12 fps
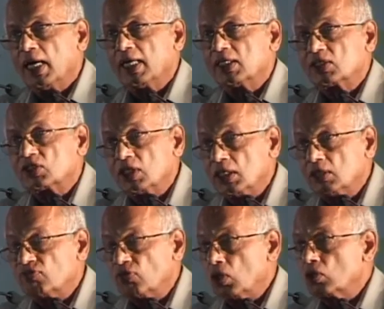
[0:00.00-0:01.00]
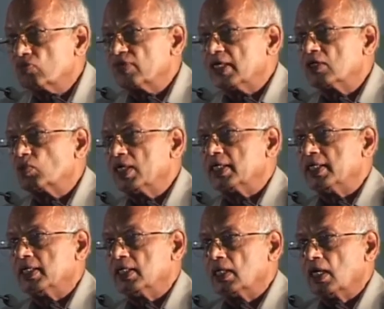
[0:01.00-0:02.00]
And the third followed very
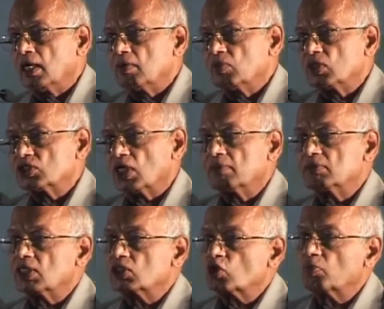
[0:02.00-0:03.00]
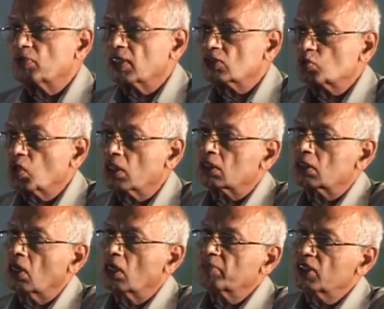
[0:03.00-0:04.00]
quickly, because Ramnath Chopra's work
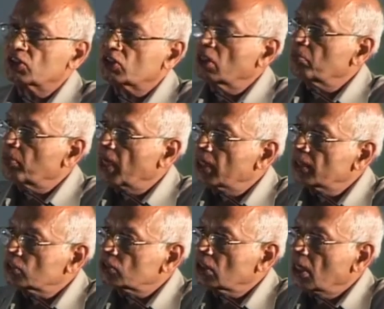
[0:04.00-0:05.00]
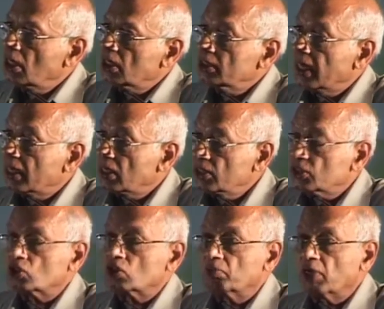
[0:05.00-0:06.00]
on medicinal plants, that
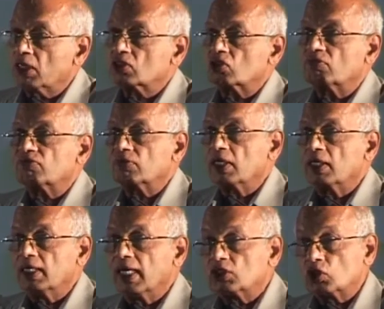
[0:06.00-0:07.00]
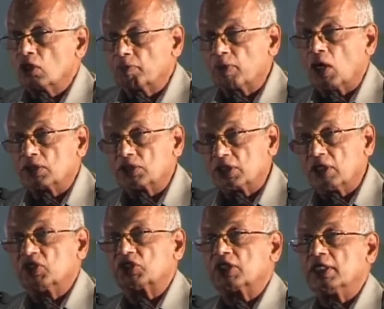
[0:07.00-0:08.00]
led to the birth of natural products
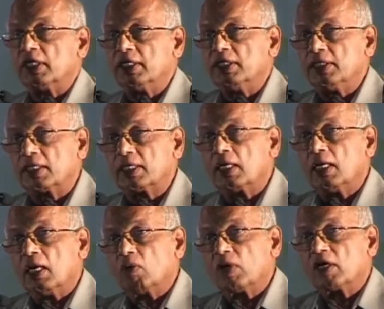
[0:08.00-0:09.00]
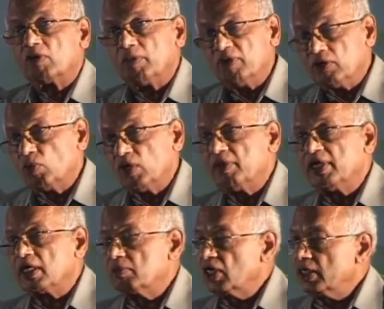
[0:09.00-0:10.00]
chemistry in India, where we
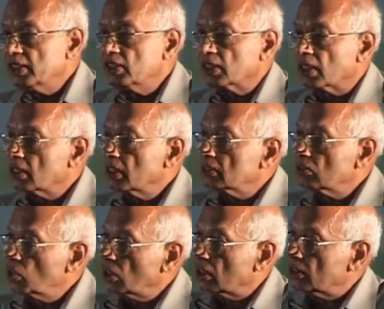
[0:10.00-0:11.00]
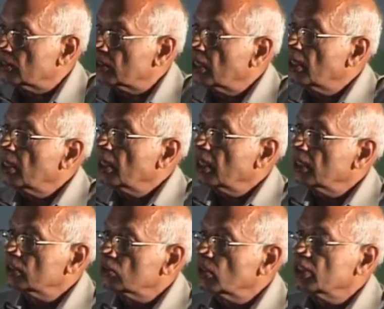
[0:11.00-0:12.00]
became a leader in the world.
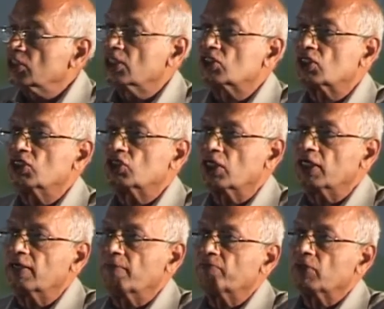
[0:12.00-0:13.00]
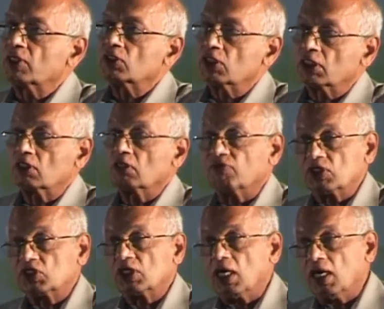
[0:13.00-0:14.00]
In the 20th century, the
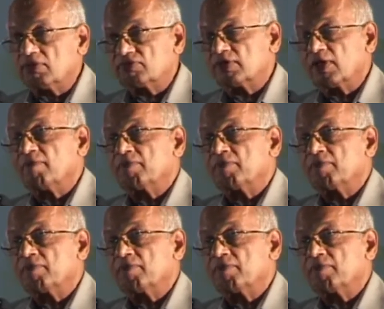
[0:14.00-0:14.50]
first half,